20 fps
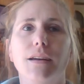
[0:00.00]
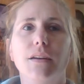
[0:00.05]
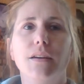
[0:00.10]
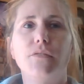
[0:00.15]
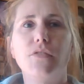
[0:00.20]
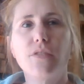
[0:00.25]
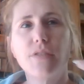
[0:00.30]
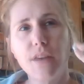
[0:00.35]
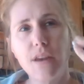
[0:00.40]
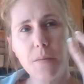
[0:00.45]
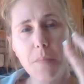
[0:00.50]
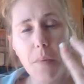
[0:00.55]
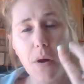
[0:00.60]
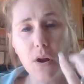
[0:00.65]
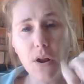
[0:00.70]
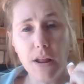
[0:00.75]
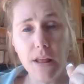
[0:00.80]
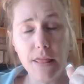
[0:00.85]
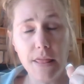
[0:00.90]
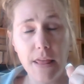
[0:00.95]
if you think
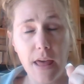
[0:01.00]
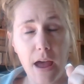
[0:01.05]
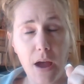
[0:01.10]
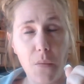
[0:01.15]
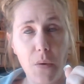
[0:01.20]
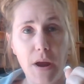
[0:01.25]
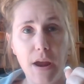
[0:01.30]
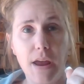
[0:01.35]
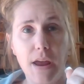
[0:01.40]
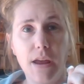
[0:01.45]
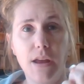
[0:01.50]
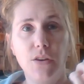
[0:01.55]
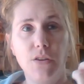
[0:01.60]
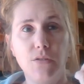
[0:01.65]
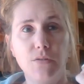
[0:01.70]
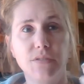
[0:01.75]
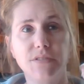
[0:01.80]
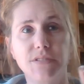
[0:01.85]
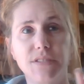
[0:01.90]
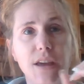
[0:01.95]
about it in that way and
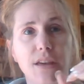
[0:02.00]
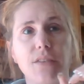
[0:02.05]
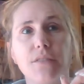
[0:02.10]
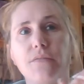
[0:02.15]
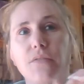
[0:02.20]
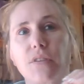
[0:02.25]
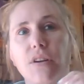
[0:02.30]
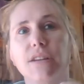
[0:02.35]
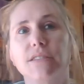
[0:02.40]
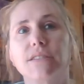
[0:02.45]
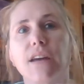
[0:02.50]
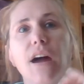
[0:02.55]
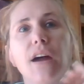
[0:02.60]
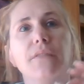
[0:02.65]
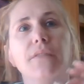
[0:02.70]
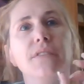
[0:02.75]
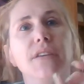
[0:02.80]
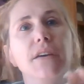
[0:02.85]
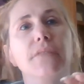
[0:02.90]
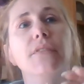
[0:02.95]
you say the phrase, I
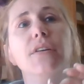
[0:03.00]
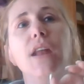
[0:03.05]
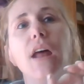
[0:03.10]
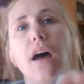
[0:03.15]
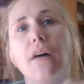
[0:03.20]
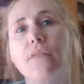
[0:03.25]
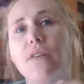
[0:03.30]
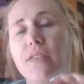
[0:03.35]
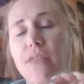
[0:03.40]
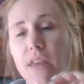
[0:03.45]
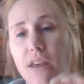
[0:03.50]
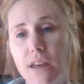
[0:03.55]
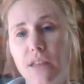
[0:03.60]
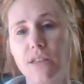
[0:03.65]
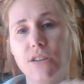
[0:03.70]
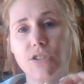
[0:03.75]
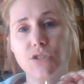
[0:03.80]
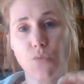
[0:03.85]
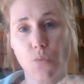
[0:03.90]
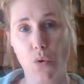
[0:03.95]
have given everything
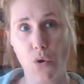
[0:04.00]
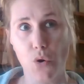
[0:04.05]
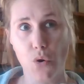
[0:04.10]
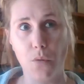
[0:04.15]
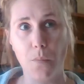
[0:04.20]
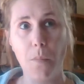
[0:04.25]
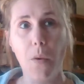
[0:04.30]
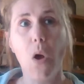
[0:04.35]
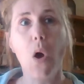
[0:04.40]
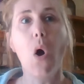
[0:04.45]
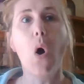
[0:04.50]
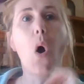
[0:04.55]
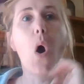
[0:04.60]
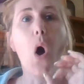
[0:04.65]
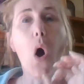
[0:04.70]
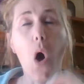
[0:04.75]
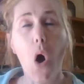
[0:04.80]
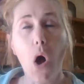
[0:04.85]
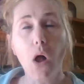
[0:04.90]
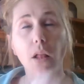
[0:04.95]
in this room
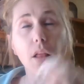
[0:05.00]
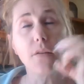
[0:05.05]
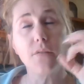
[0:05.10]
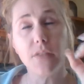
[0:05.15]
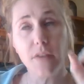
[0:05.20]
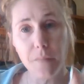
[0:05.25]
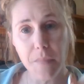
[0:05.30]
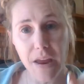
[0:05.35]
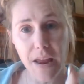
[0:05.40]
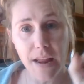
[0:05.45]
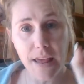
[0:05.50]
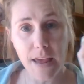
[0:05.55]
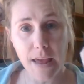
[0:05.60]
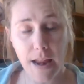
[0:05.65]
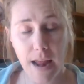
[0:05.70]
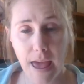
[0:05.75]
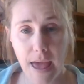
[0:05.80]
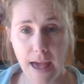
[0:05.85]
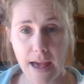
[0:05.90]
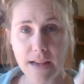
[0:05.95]
all of the meaning
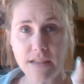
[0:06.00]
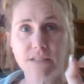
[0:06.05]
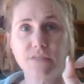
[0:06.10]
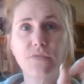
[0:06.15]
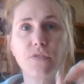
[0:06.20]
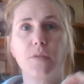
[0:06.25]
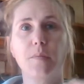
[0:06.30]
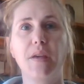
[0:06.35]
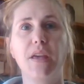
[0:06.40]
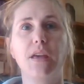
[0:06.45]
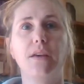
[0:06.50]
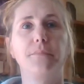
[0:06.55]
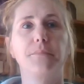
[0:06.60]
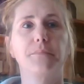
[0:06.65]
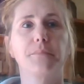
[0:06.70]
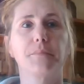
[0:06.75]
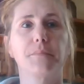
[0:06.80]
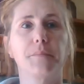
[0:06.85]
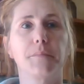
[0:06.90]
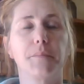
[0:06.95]
it has for me,
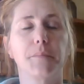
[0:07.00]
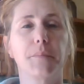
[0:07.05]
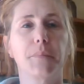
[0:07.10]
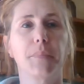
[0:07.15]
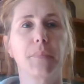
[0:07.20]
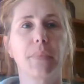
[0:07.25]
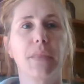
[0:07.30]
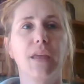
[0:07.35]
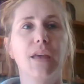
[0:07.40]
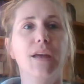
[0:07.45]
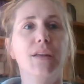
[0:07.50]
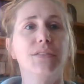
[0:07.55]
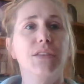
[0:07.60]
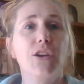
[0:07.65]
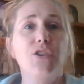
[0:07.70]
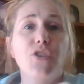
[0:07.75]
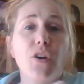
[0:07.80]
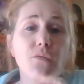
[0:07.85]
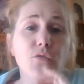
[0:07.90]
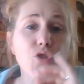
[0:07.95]

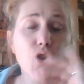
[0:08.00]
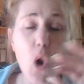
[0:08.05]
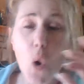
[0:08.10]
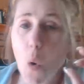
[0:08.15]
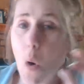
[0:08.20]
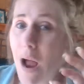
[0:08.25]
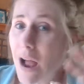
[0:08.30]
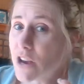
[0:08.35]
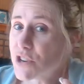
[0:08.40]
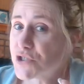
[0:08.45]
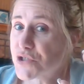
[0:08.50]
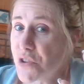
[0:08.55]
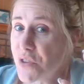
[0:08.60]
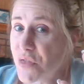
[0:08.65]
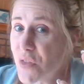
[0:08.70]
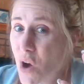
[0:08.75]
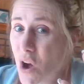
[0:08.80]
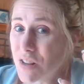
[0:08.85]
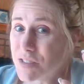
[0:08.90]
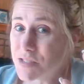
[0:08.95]
then you have no extra
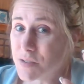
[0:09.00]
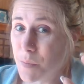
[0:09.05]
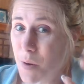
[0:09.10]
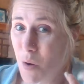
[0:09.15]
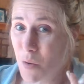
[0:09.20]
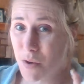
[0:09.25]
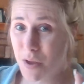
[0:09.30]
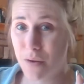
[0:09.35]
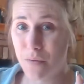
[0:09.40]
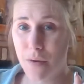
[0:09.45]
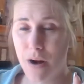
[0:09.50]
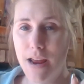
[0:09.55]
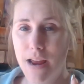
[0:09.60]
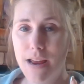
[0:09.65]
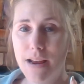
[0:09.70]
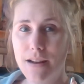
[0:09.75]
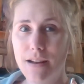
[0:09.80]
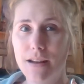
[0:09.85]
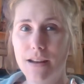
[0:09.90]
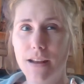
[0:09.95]
thoughts about it,
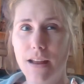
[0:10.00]
right?